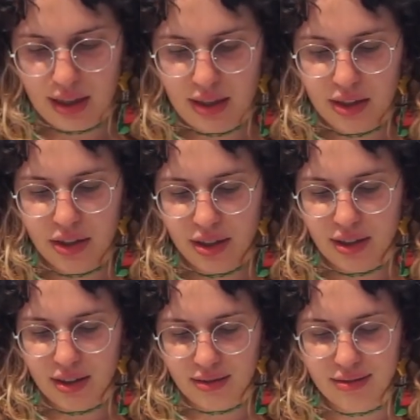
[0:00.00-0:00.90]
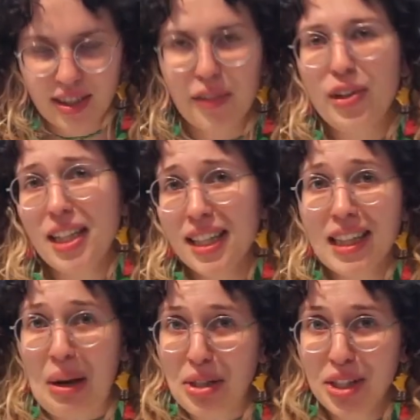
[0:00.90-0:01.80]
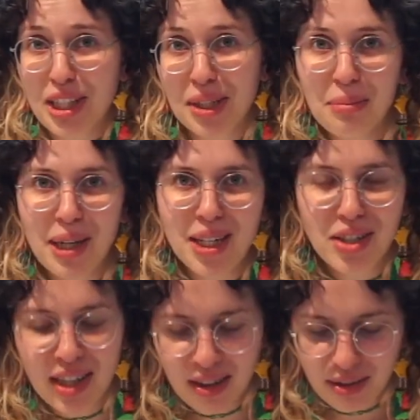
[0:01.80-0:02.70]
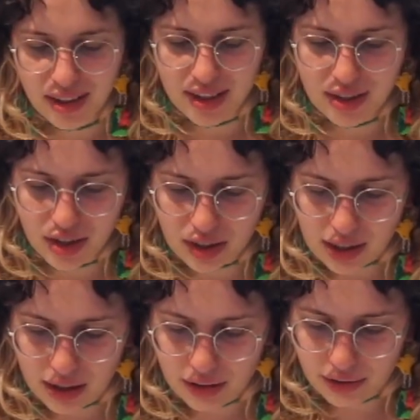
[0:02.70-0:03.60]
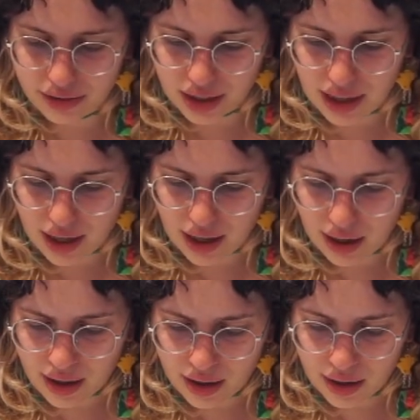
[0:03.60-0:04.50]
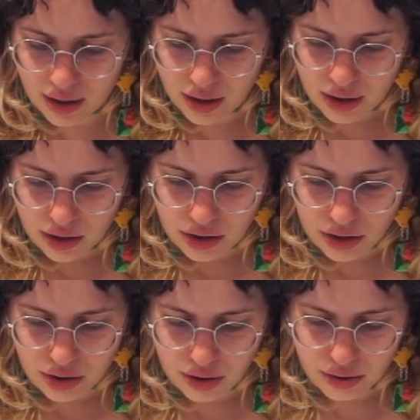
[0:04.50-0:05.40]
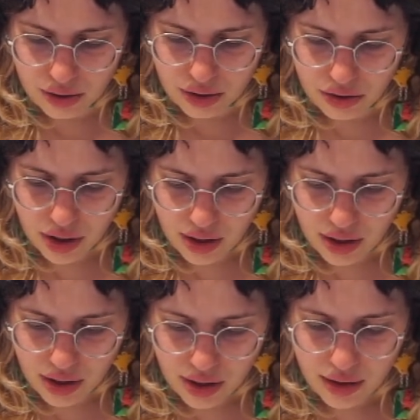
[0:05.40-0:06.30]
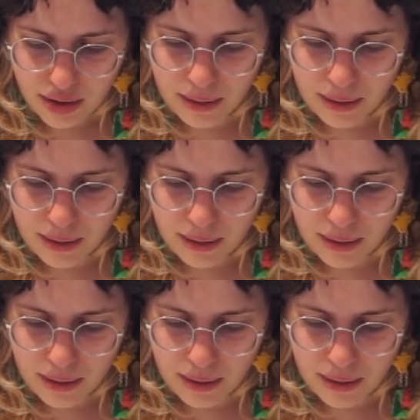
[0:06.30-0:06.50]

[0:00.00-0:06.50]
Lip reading: You're definitely allowed to look at your page now. This is just kind of going to add to the drawing,